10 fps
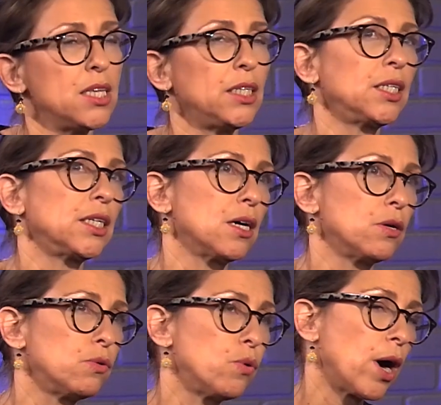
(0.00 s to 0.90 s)

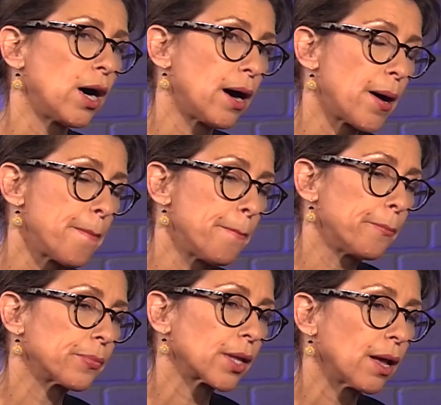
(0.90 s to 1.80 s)
So
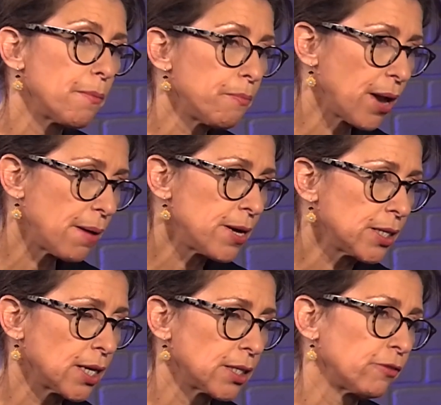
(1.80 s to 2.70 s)
um,
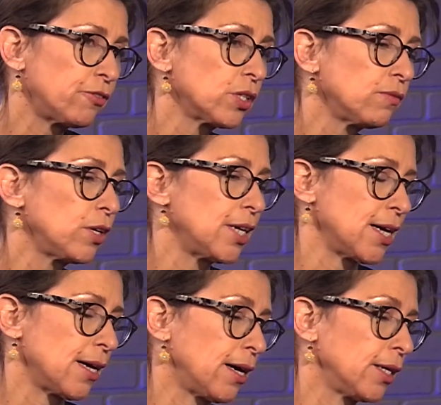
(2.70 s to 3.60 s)
Playbuzz is, first of all,
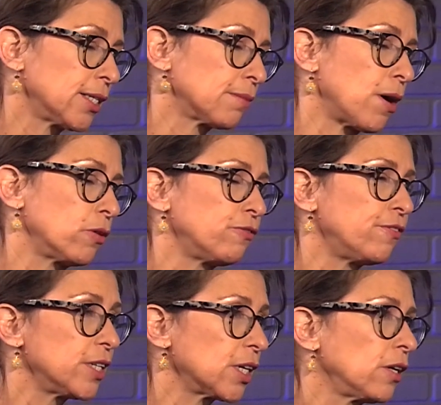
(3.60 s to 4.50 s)
uh, it's about
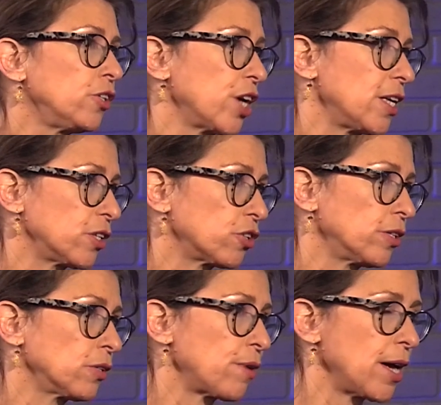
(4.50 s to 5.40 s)
physical
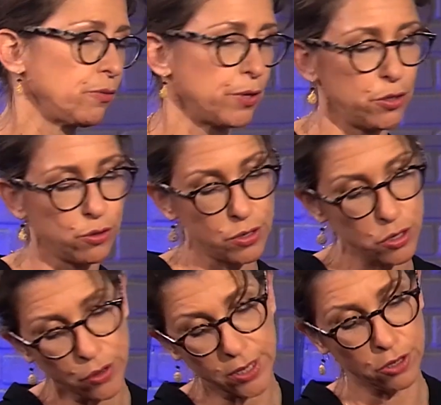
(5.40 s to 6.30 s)
gestures, right? When you, you
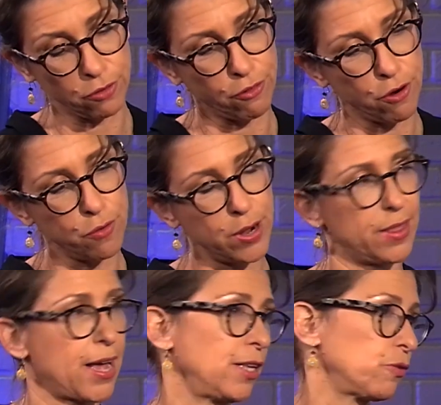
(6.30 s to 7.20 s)
look at your phone
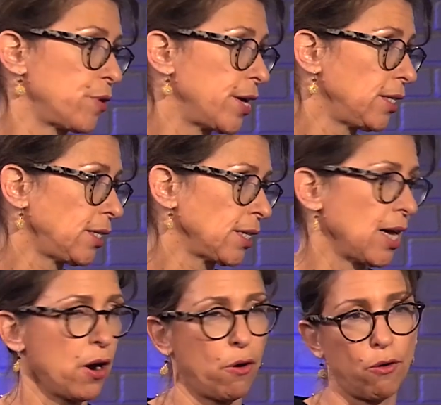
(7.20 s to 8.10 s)
and then it rings,
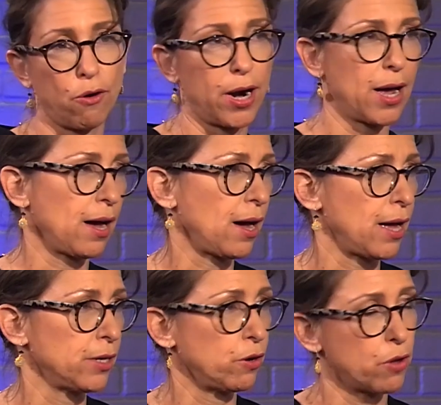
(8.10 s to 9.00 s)
or uh,
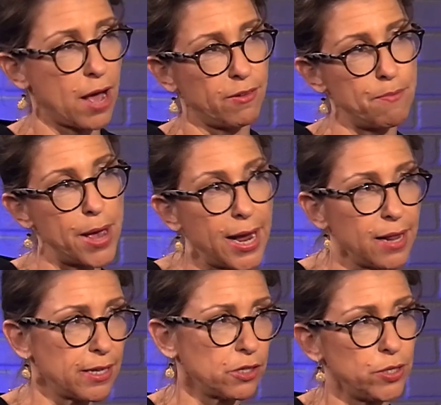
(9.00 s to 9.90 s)
you know you have a
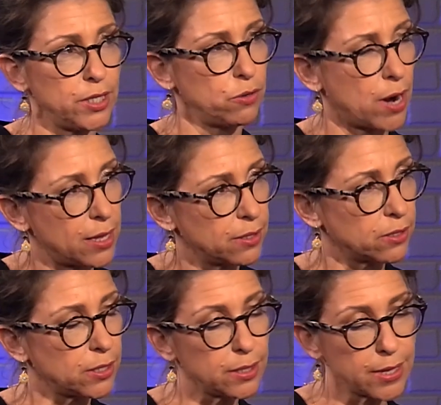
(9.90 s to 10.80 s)
mail that you need to
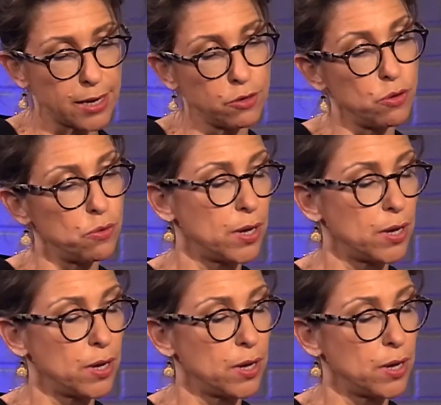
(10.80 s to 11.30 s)
answer, then you